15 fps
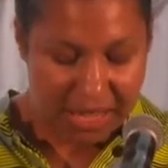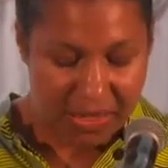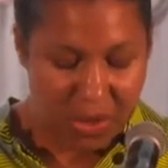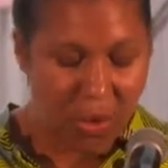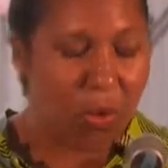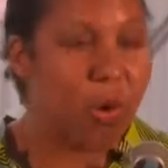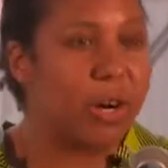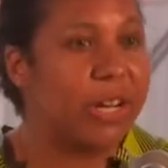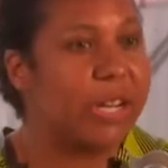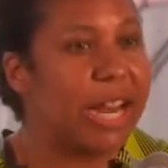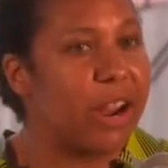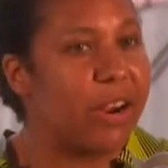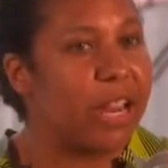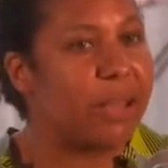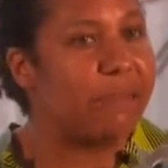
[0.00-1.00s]
The
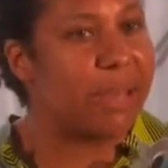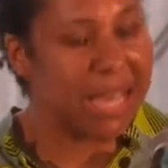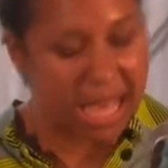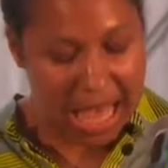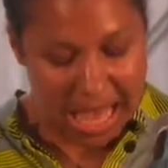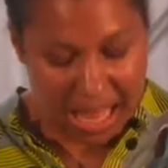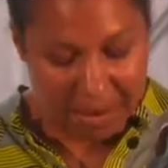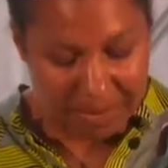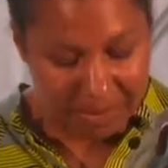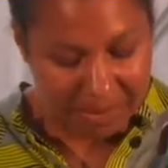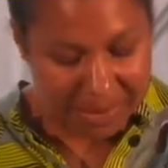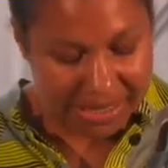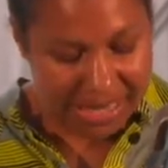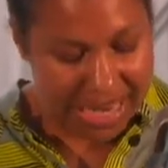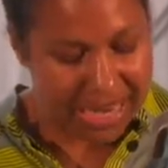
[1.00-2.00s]
ordinary
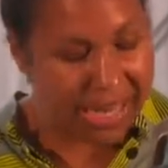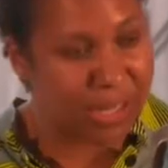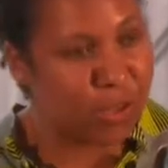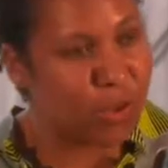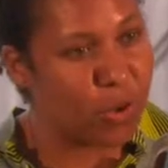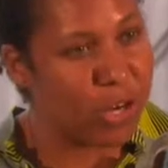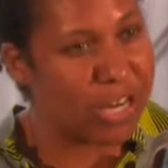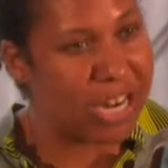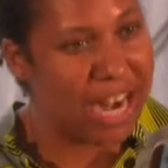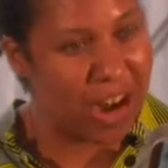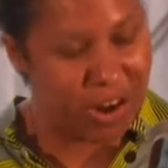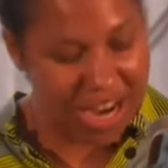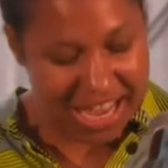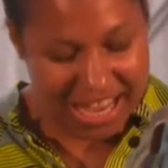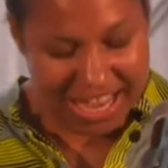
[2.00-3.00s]
becomes an
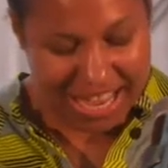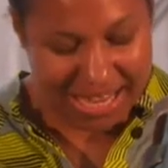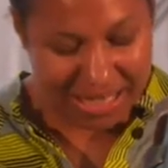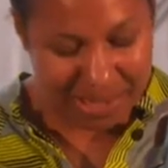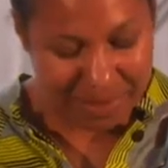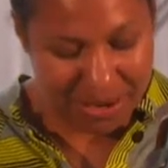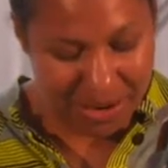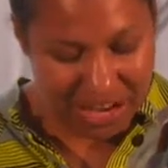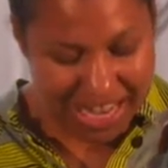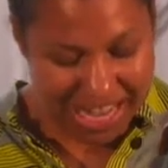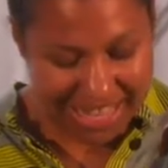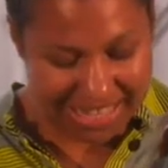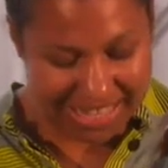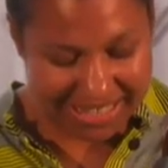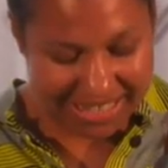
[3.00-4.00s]
extraordinary
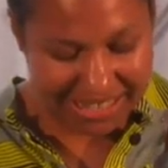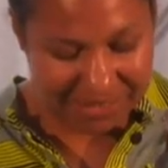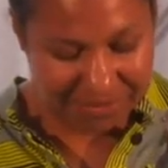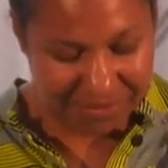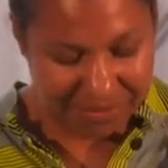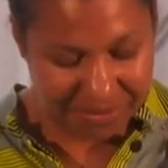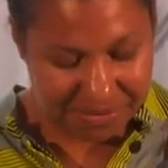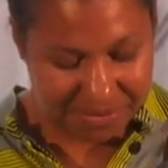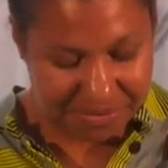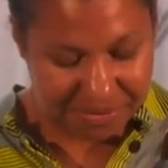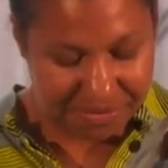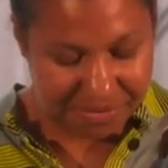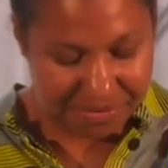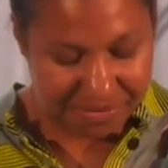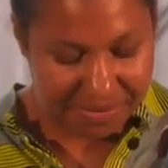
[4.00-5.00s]
experience.
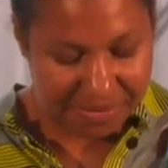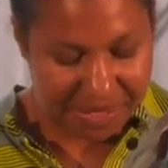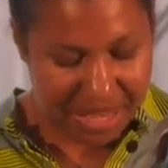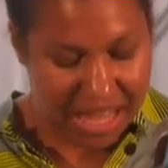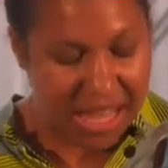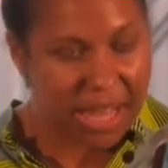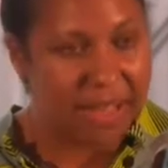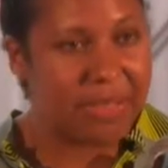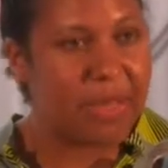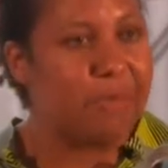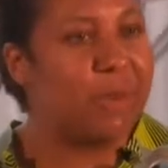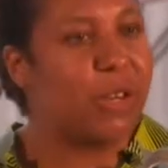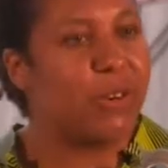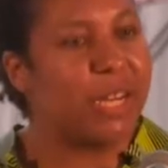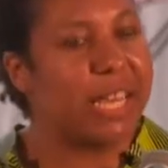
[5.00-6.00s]
the
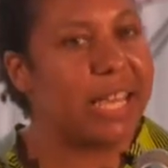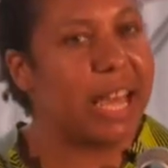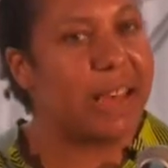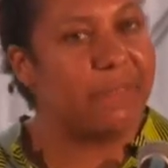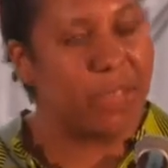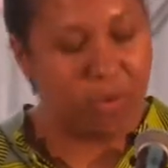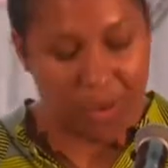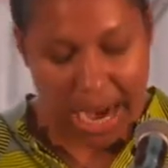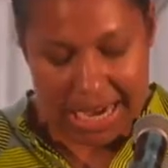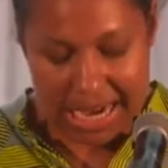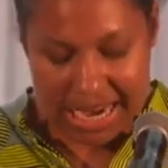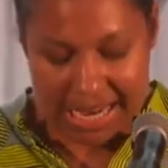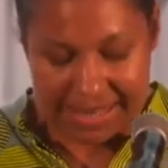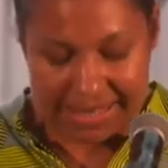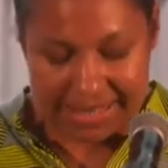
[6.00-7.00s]
beauty of the
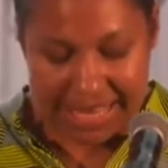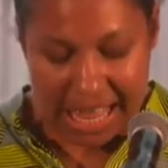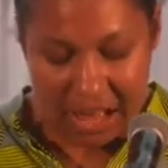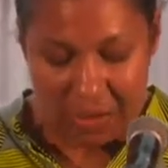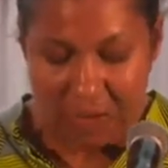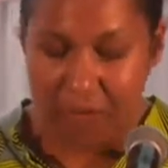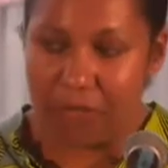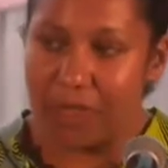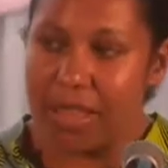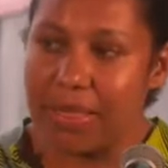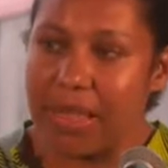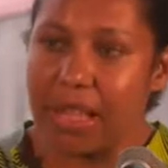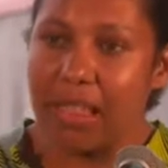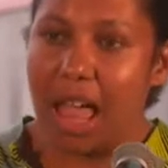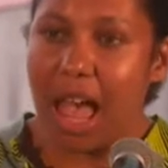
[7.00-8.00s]
writing itself,
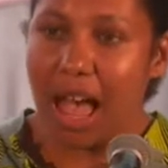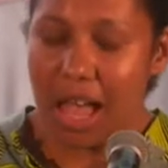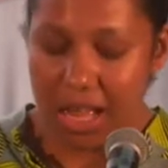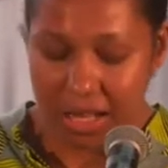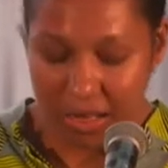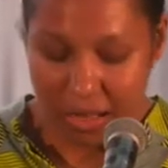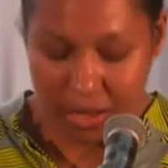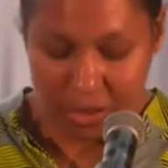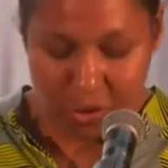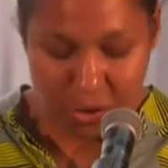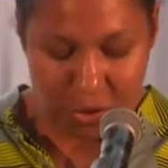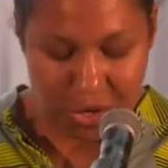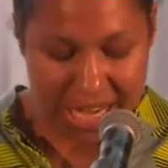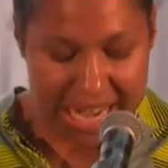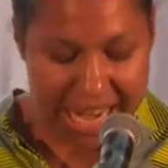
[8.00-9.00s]
the long,
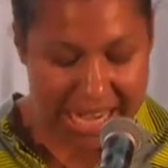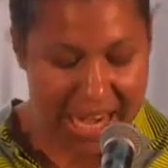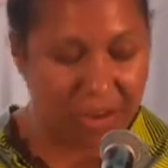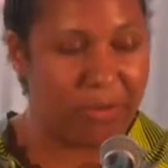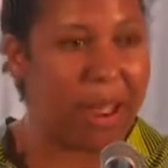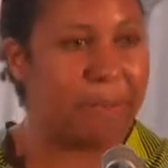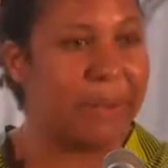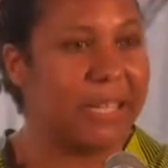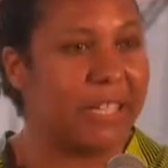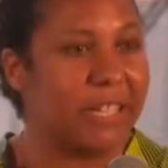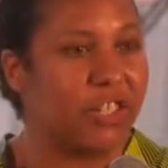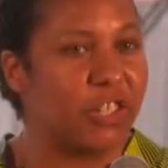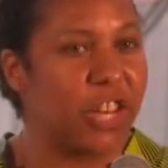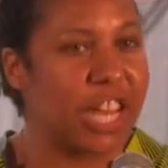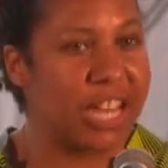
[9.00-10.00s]
luxuriating
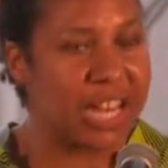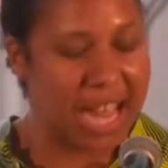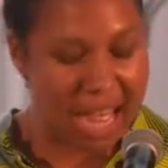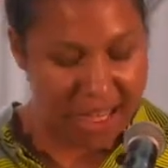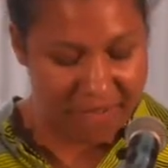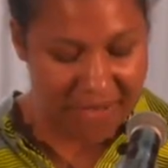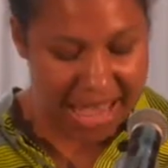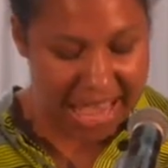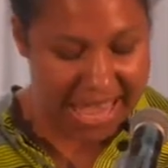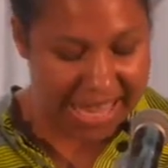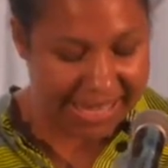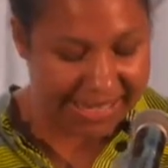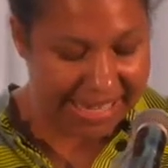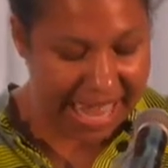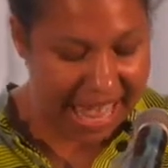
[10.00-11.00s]
repetition of
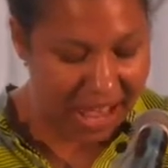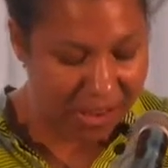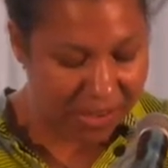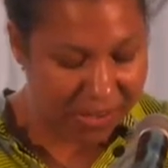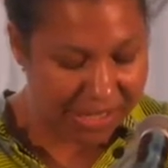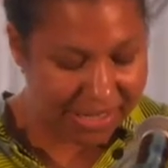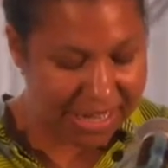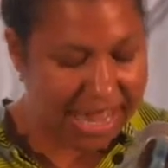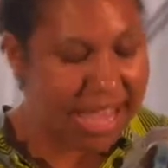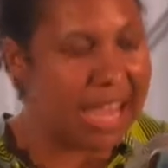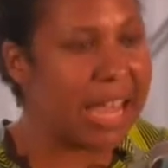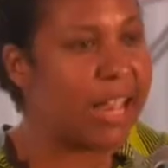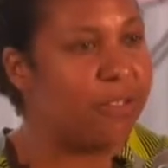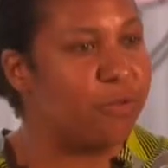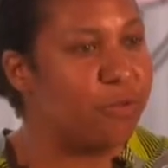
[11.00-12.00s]
A sounds
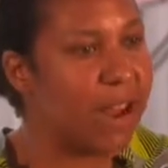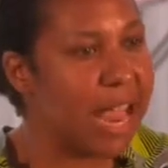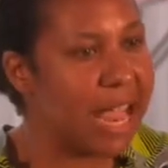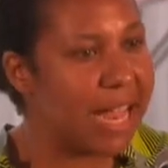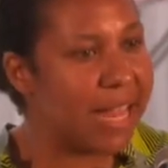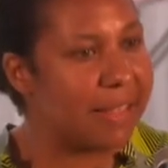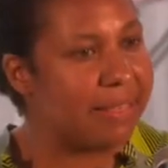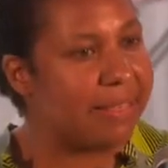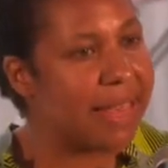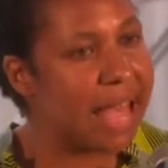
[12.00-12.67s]
in rain